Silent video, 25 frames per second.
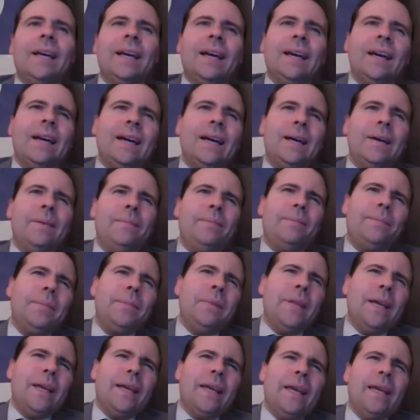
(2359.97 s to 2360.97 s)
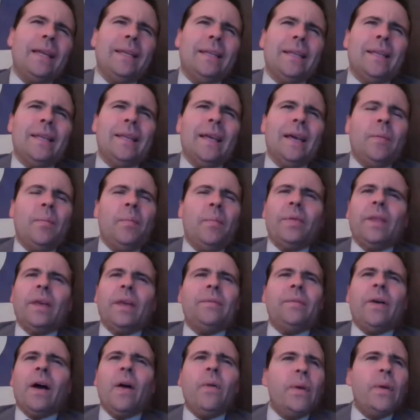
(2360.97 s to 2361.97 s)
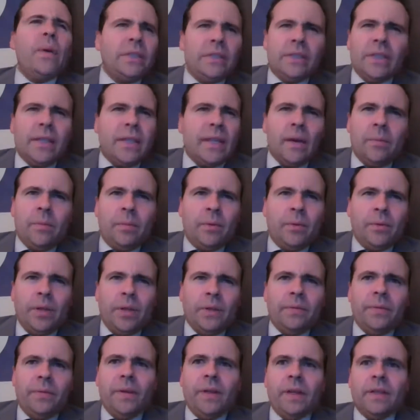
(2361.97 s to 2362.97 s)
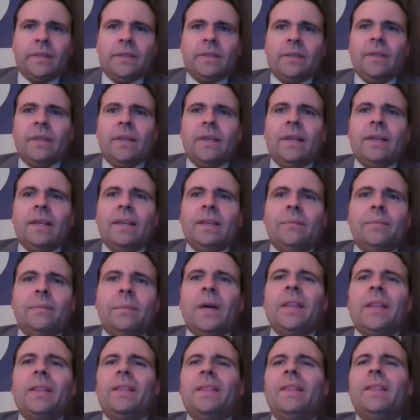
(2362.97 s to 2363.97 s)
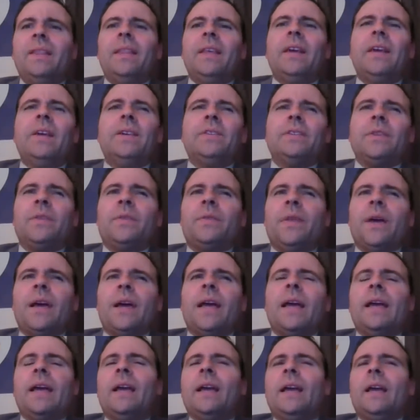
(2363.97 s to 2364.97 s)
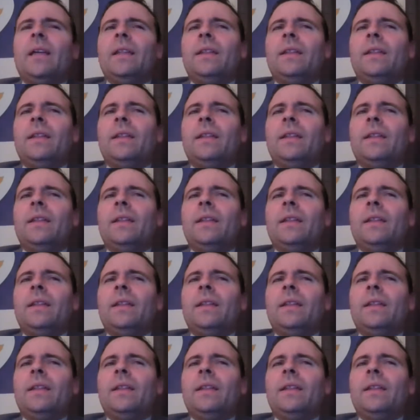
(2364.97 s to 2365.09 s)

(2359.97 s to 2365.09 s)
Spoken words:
Do they need help? They've always need help on defense. But here's the thing.